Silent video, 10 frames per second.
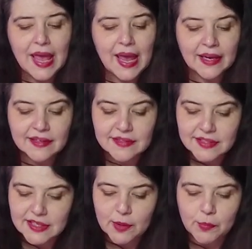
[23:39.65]
And it
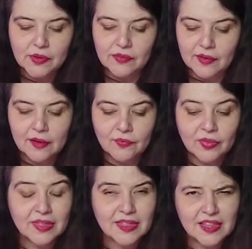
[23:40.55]
seemed as if
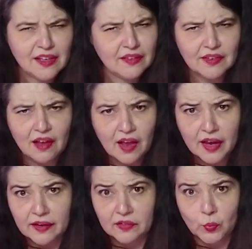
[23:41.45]
these
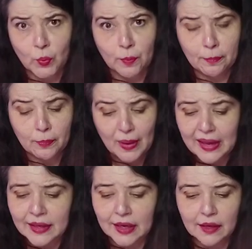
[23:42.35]
eyes were
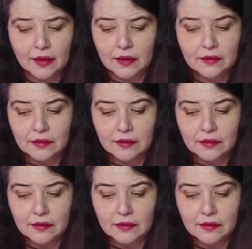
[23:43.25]
begging